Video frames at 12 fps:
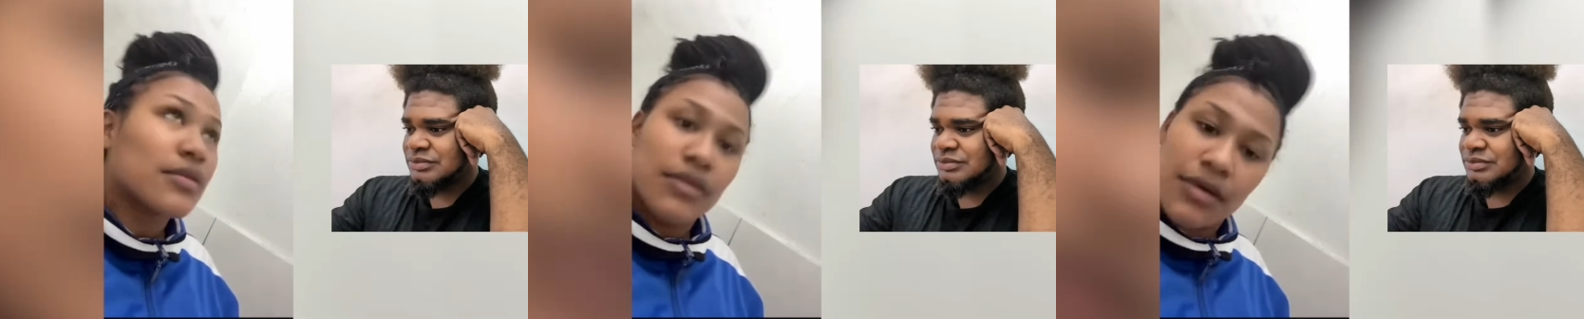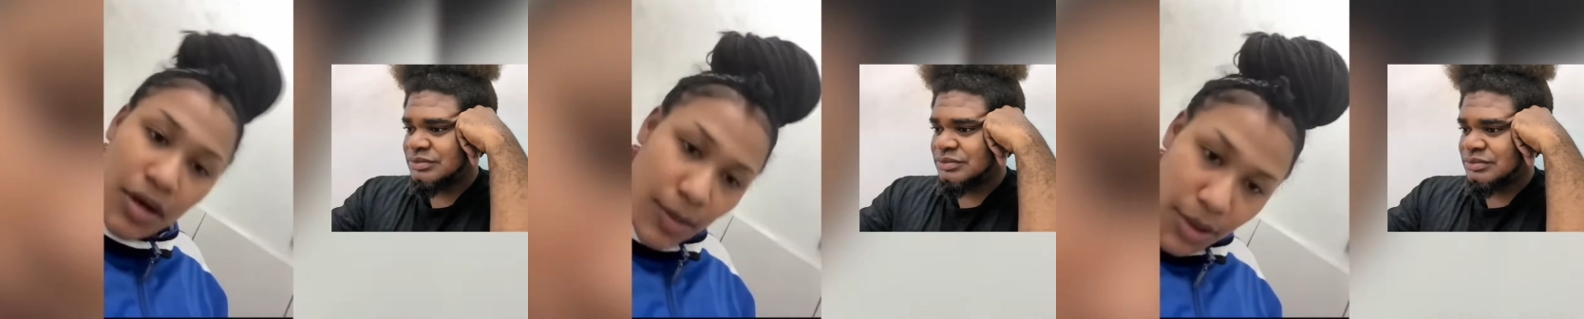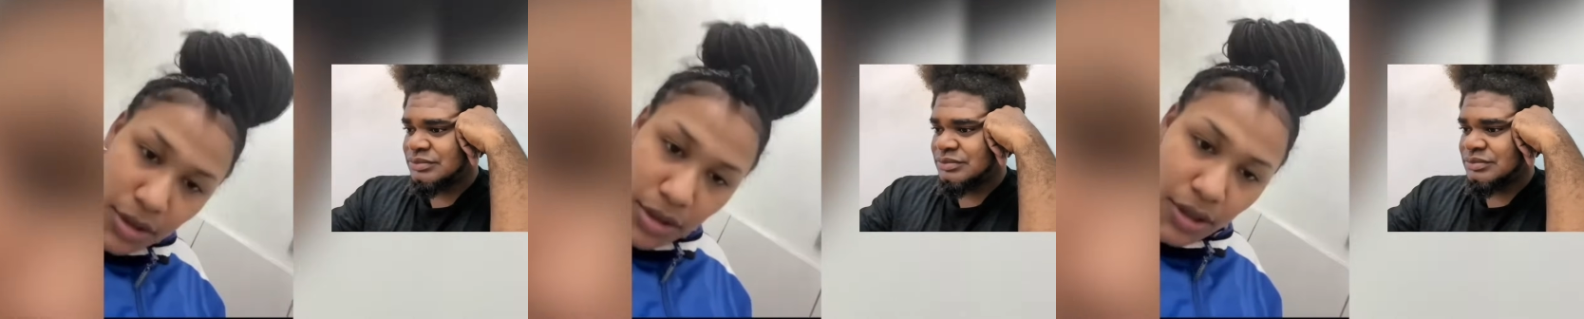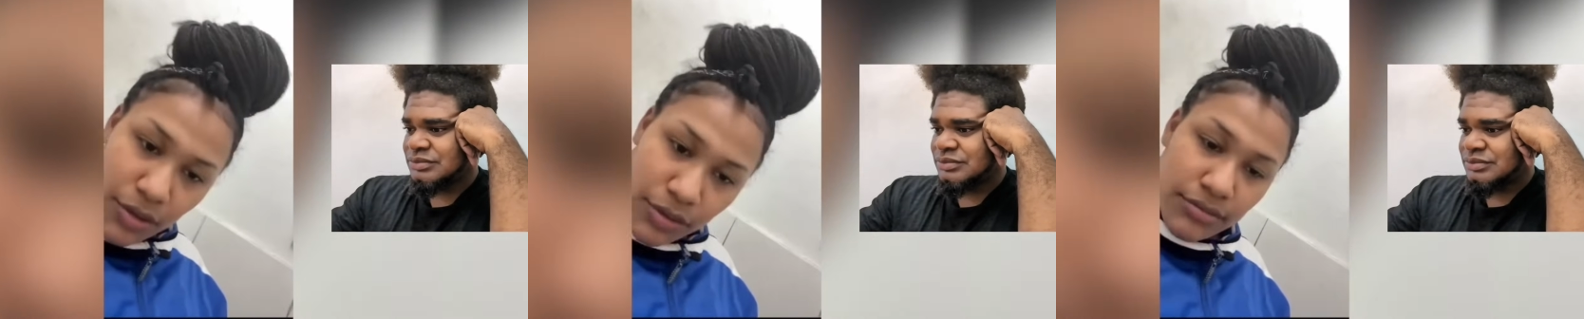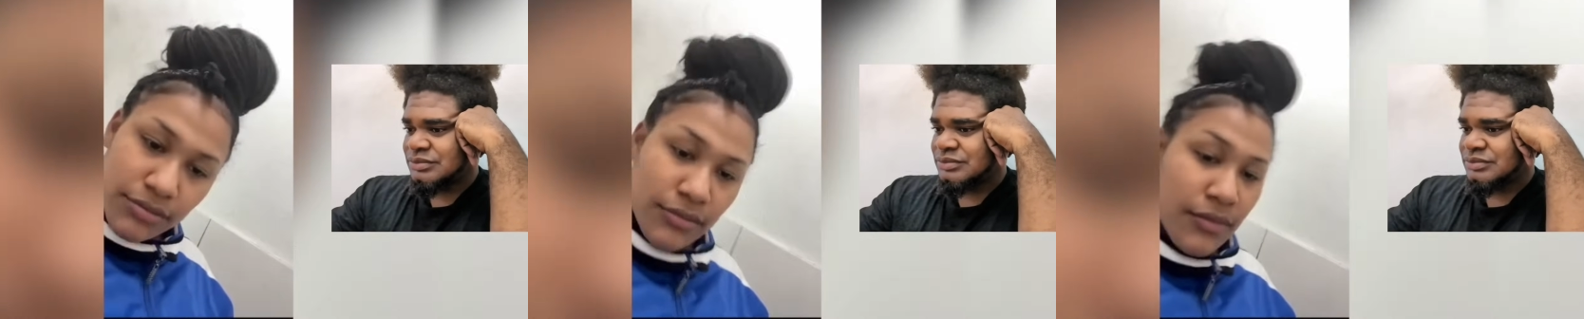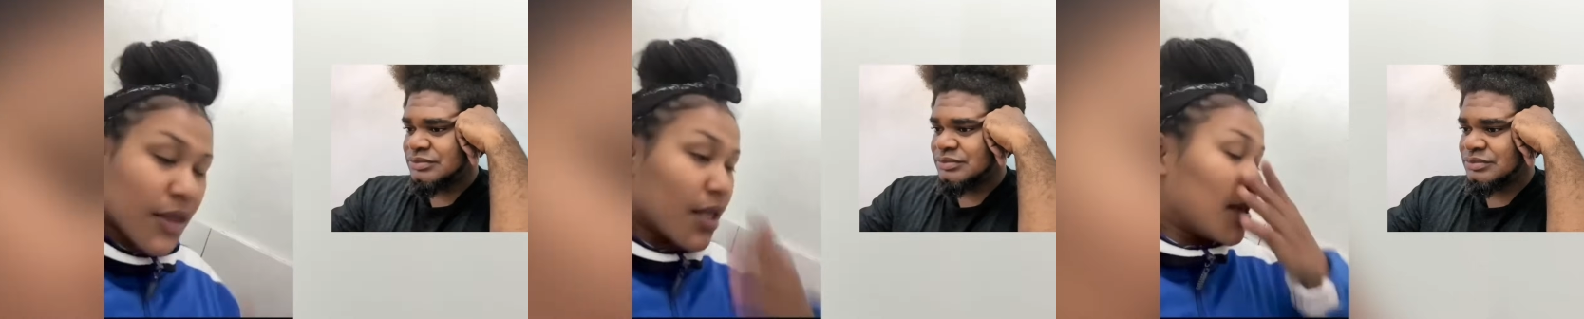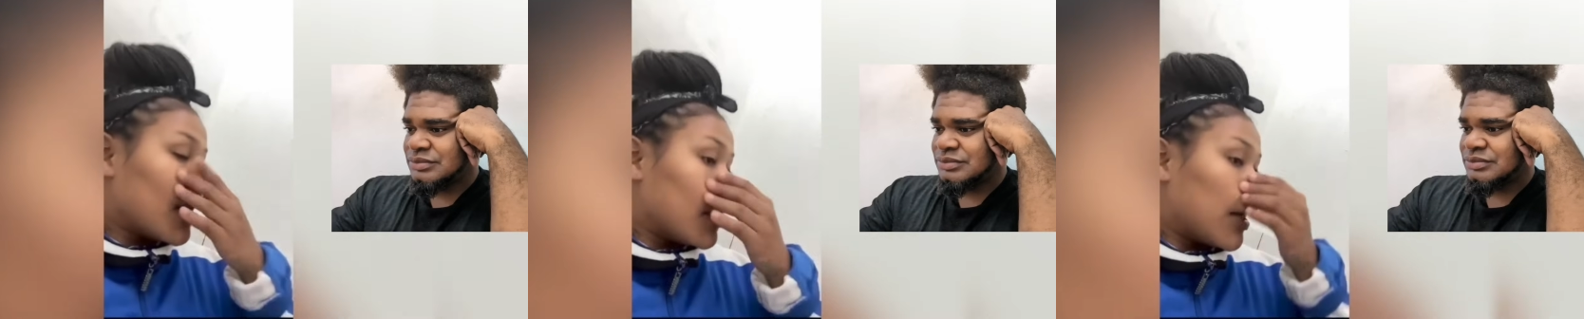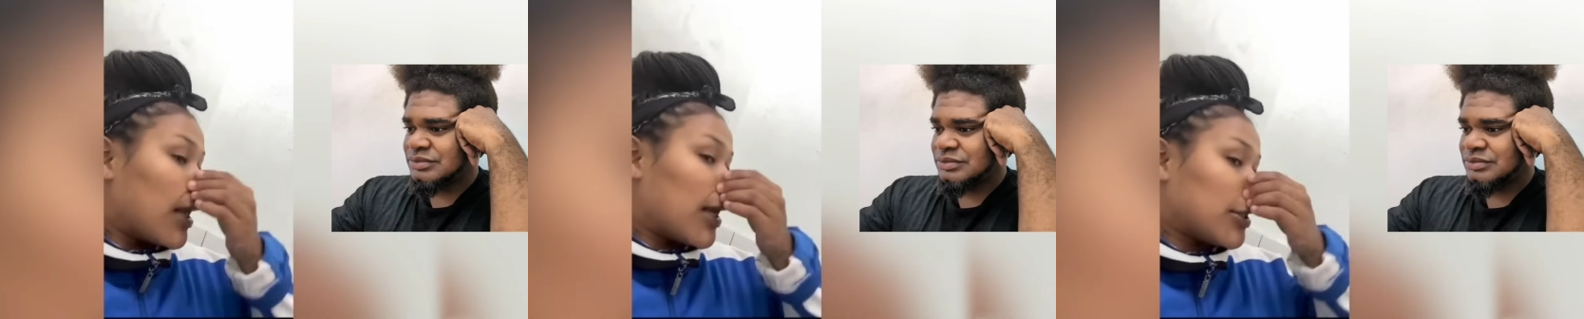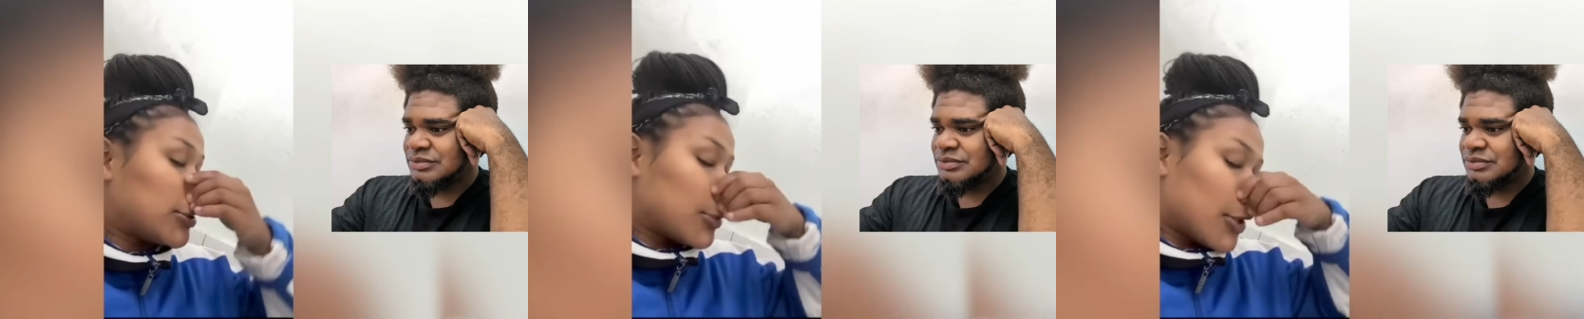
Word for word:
Speaker 1: Come on now. And I swear,